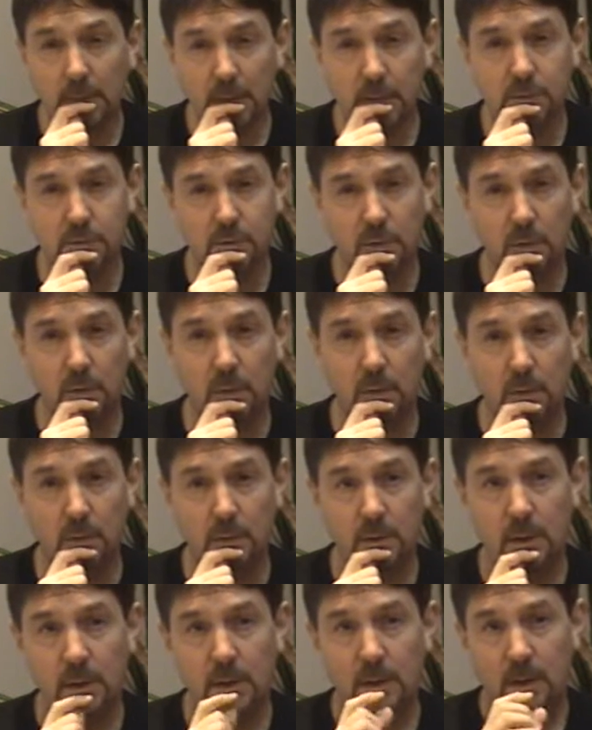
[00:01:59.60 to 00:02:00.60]
So
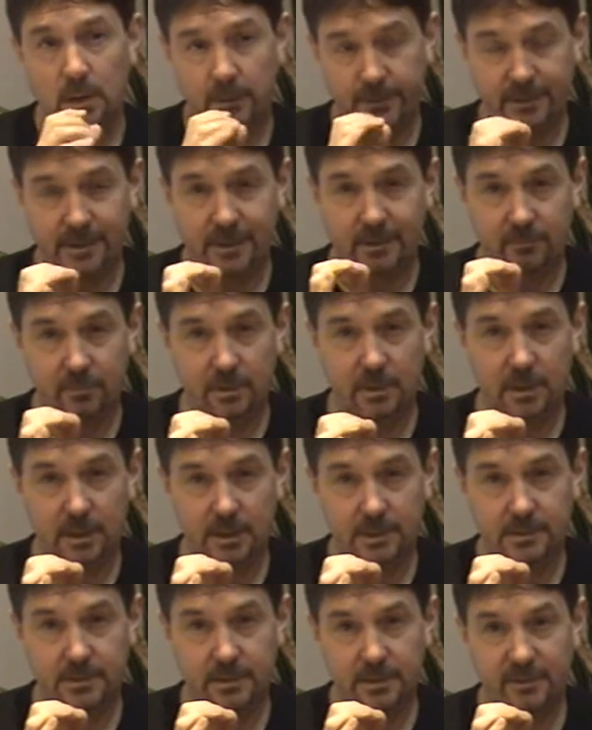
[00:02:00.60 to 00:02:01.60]
I think I
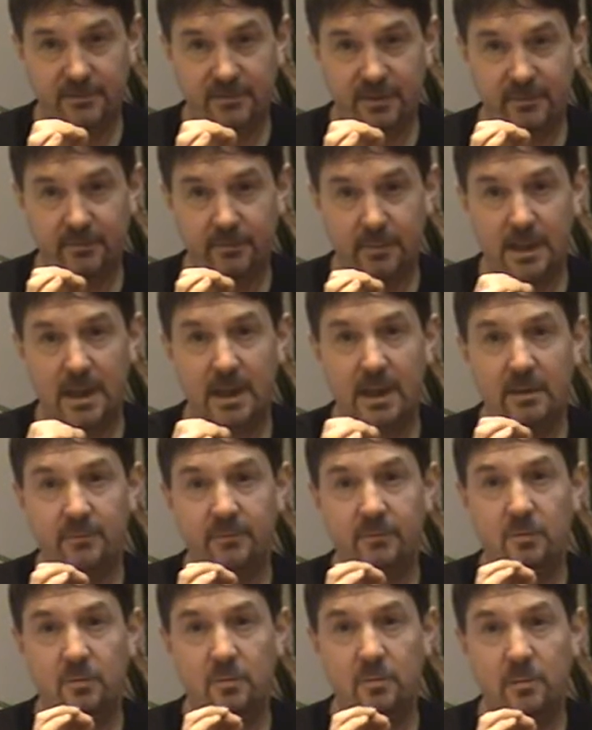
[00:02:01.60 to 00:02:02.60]
realised that if I'm
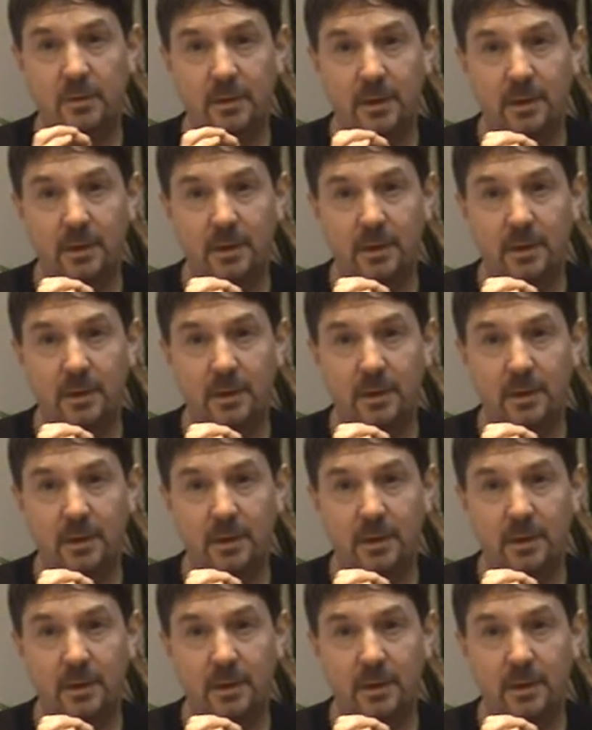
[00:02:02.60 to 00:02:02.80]
careful when